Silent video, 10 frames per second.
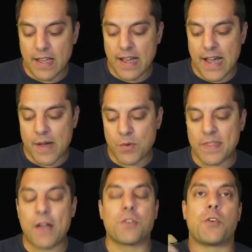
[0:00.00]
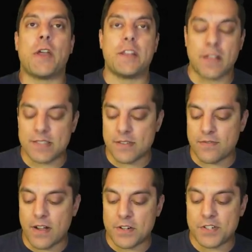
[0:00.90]
uh, without creating lots of
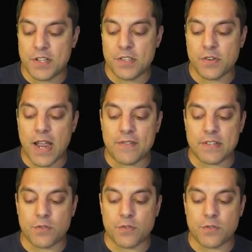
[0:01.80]
functions or having to